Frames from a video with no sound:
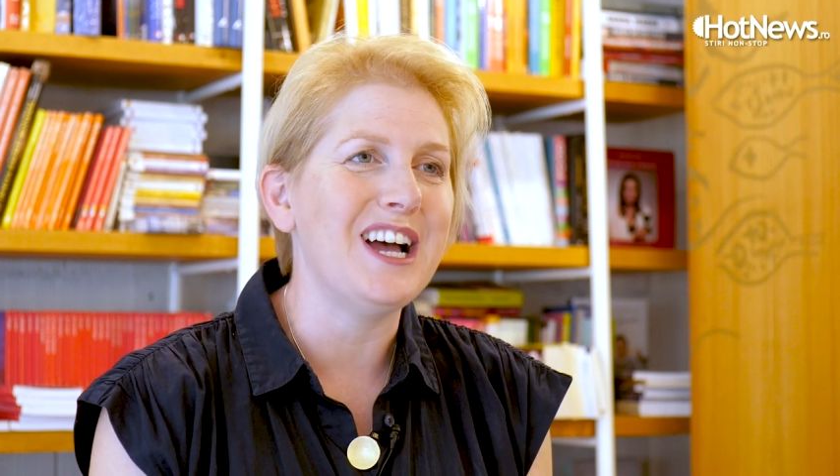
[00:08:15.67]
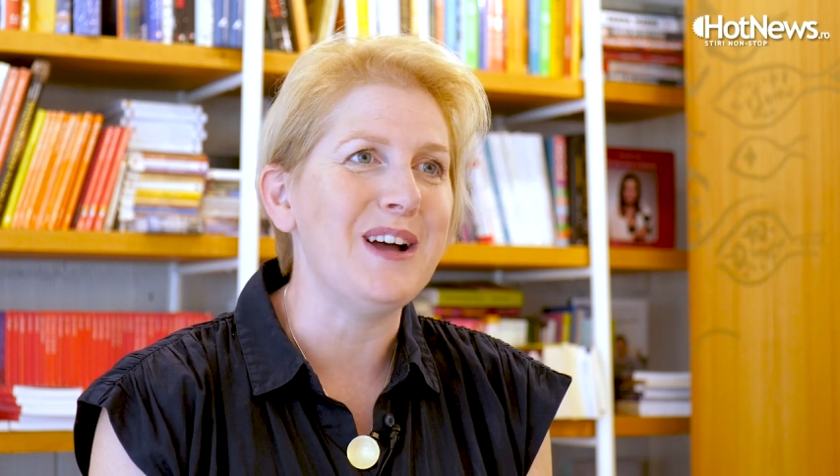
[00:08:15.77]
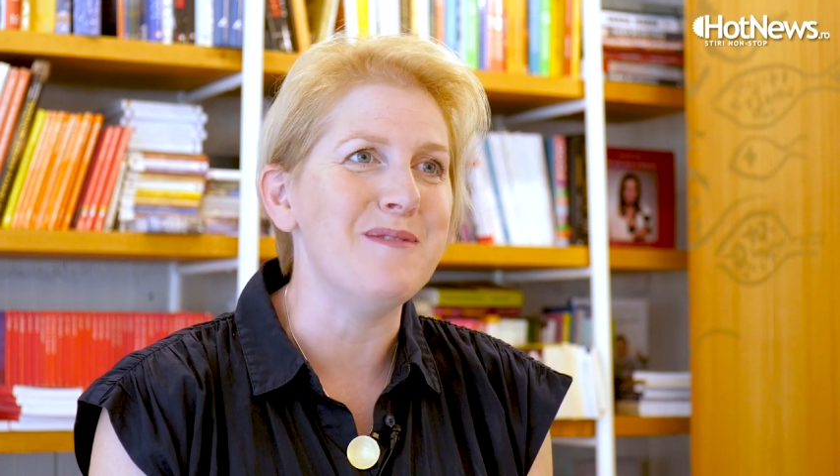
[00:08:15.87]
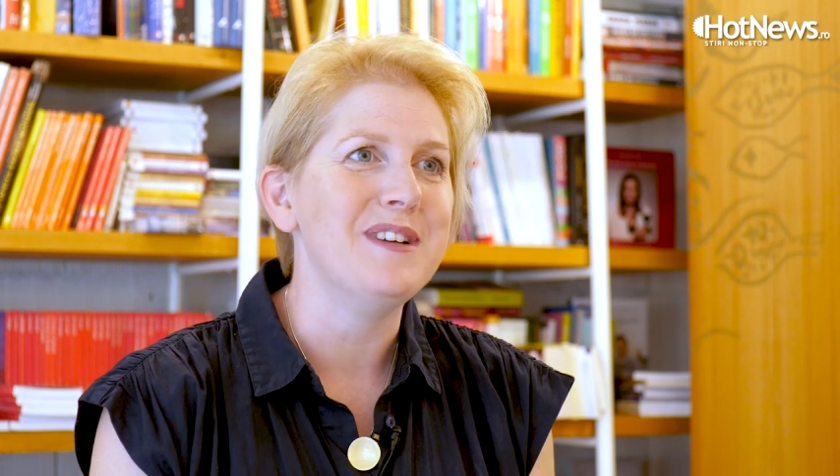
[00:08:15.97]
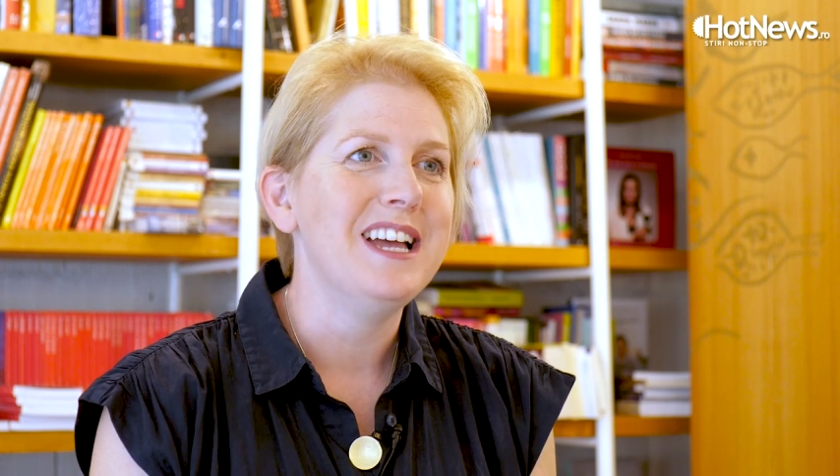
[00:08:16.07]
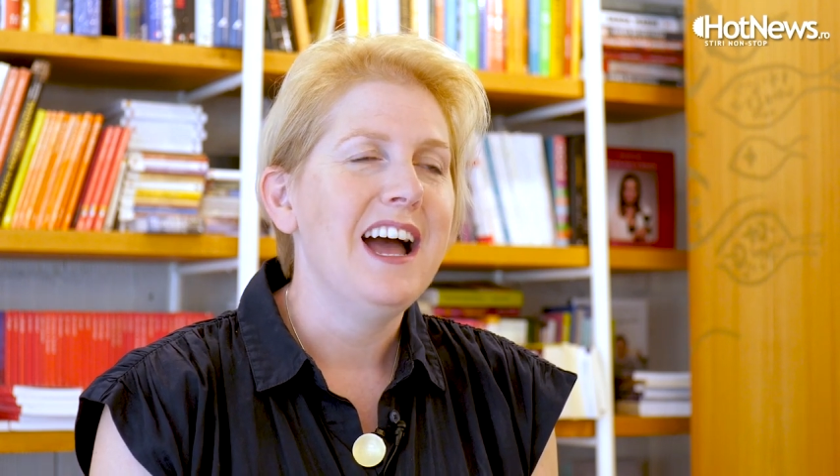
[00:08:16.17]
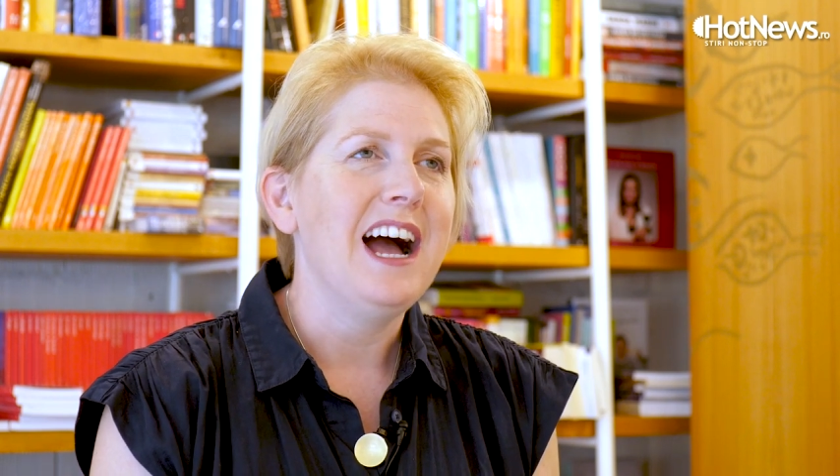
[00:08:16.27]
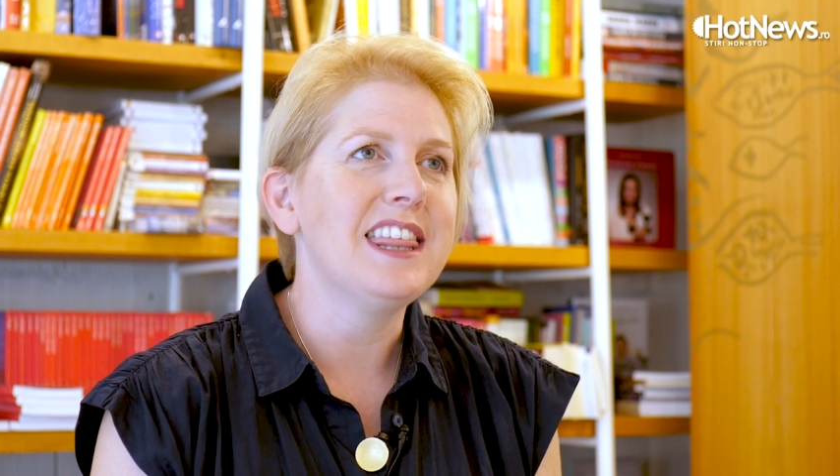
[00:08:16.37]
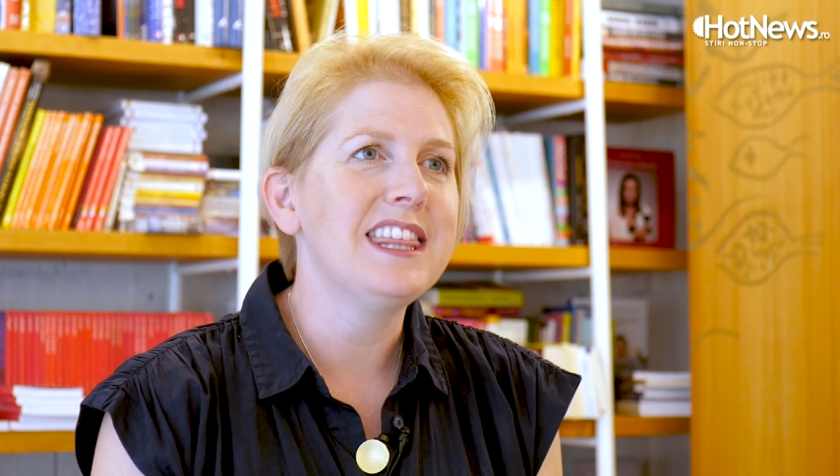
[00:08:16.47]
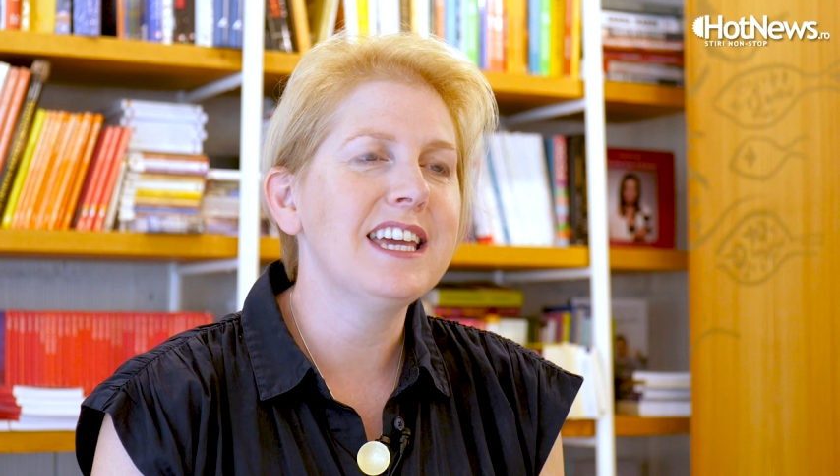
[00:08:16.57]
Um,
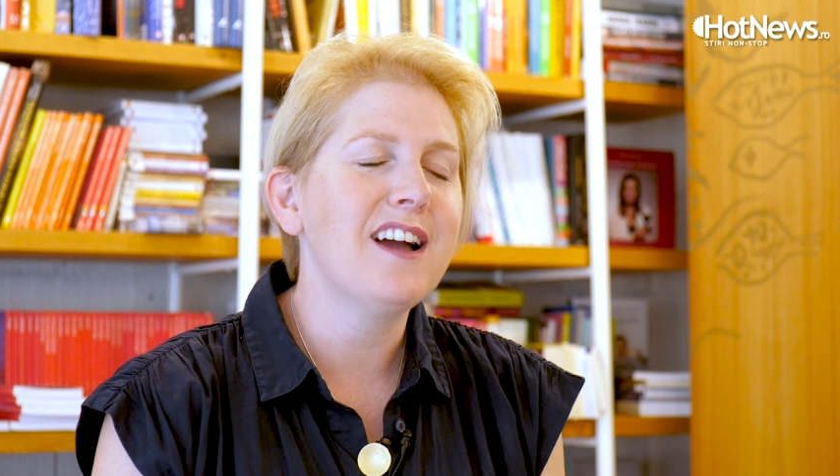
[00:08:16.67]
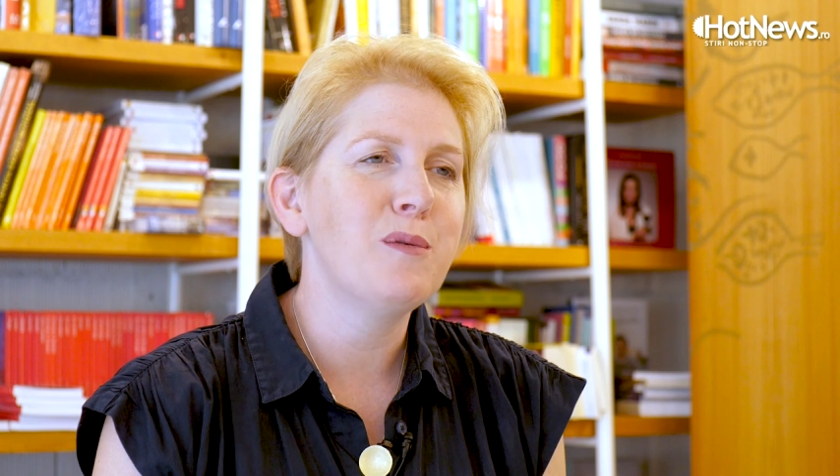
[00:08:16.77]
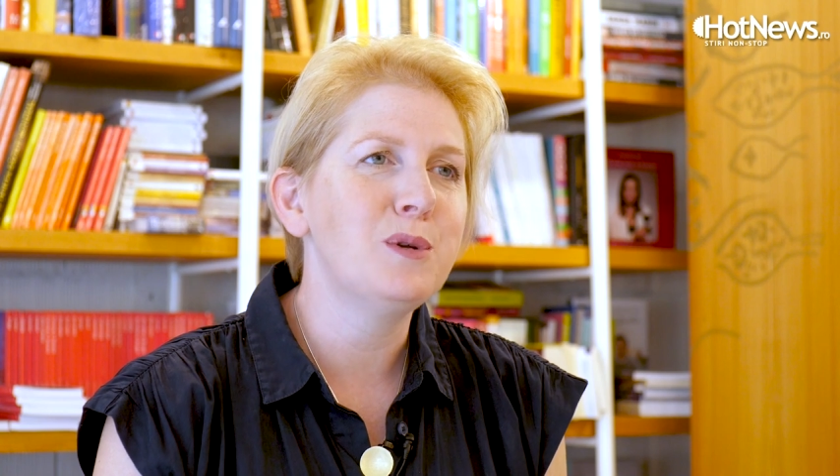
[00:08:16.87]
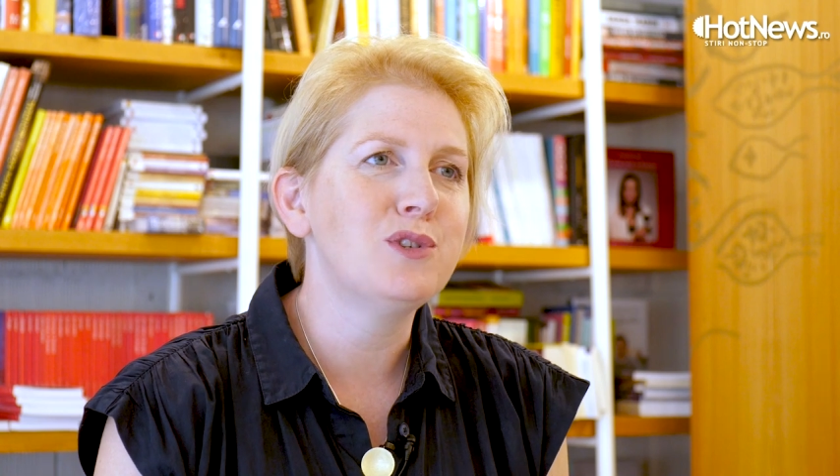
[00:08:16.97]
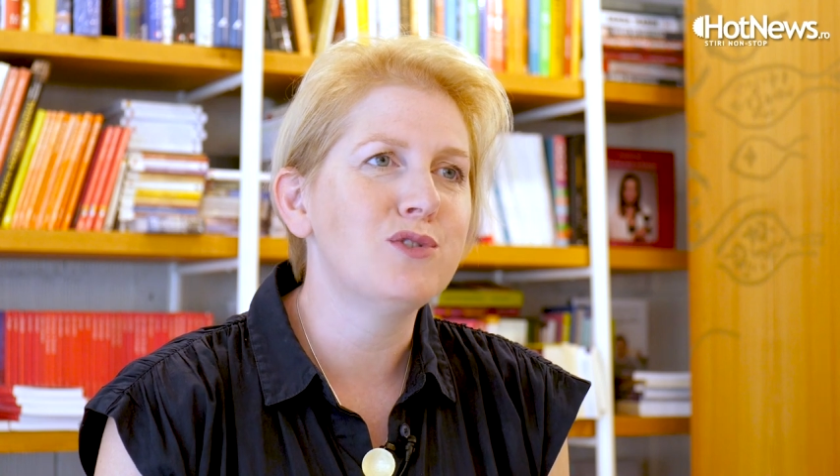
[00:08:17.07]
I think I would